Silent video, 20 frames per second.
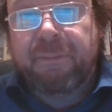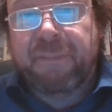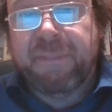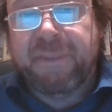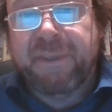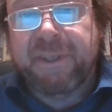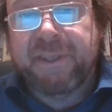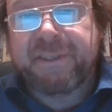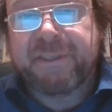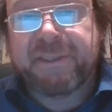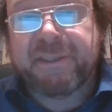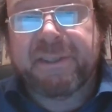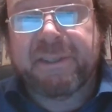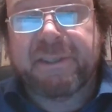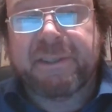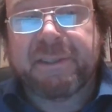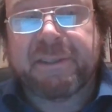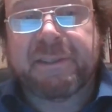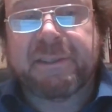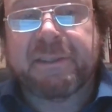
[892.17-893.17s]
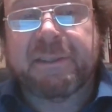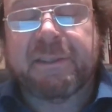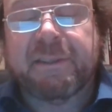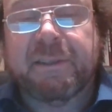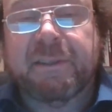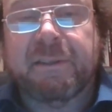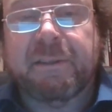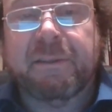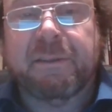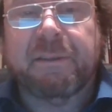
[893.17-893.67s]
This is
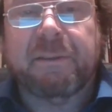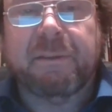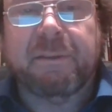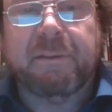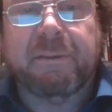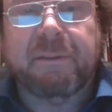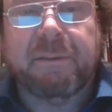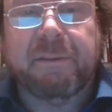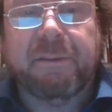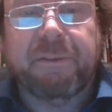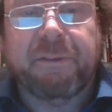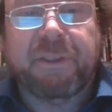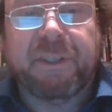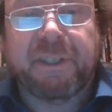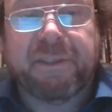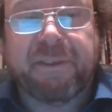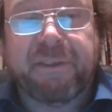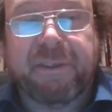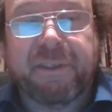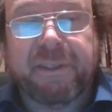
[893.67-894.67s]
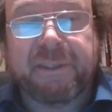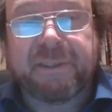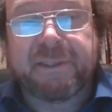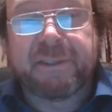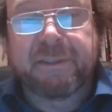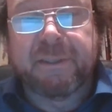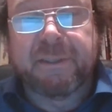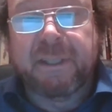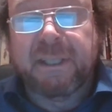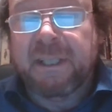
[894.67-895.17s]
just
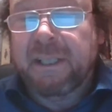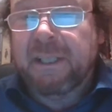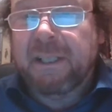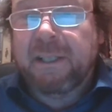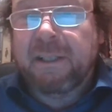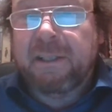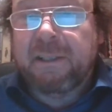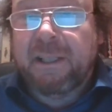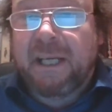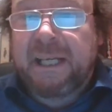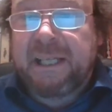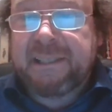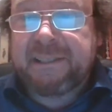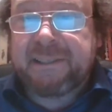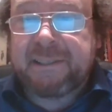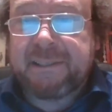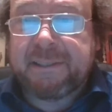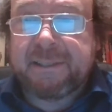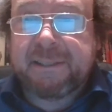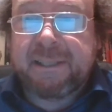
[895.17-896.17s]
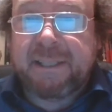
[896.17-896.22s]
this. A last